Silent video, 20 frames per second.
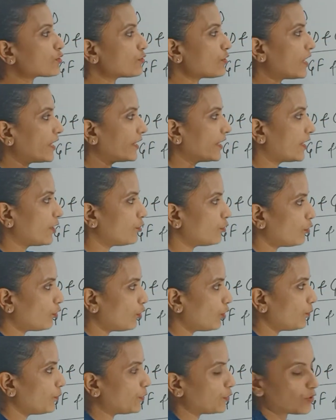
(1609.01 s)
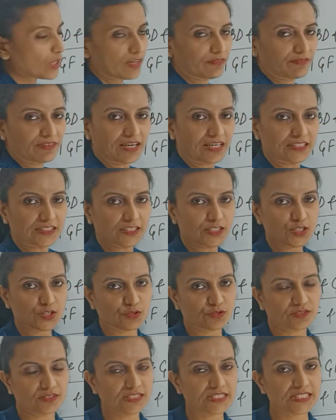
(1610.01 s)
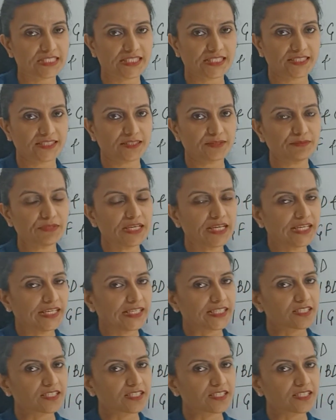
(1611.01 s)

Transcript: So I hope you have understood this theorem.